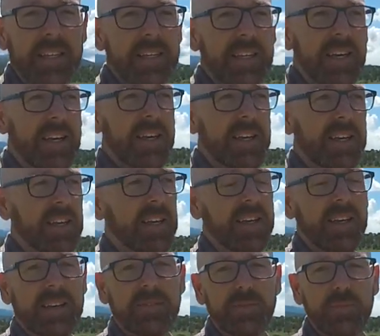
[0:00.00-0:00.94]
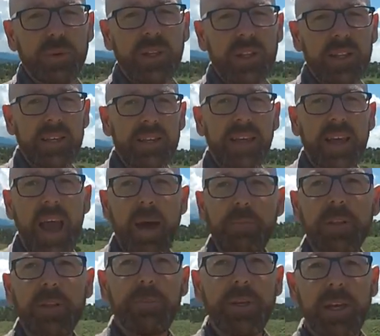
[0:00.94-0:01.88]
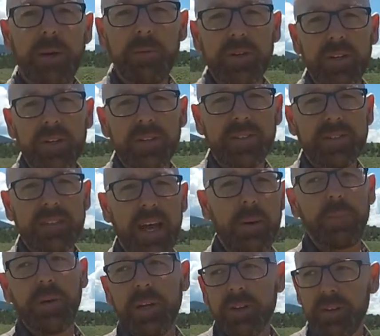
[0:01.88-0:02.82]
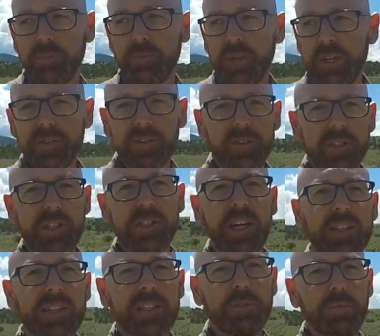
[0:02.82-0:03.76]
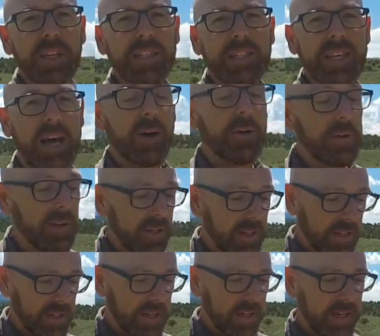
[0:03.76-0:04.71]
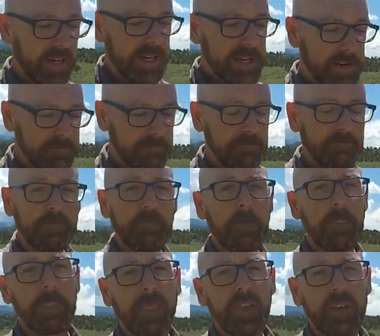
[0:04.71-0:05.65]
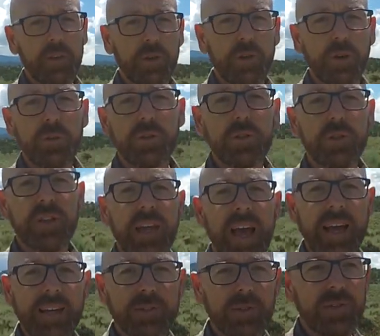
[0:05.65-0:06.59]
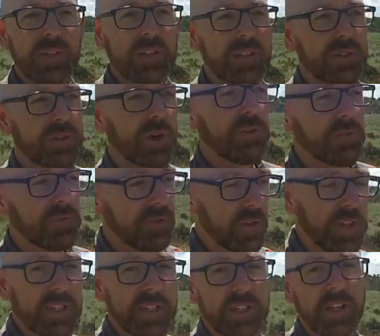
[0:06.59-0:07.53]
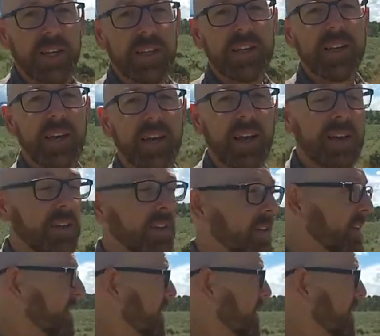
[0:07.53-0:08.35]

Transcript: and uh, really happy to be able to stop here in Beaver and check this place out. Um, kudos to the guys who did the drone footage and uh,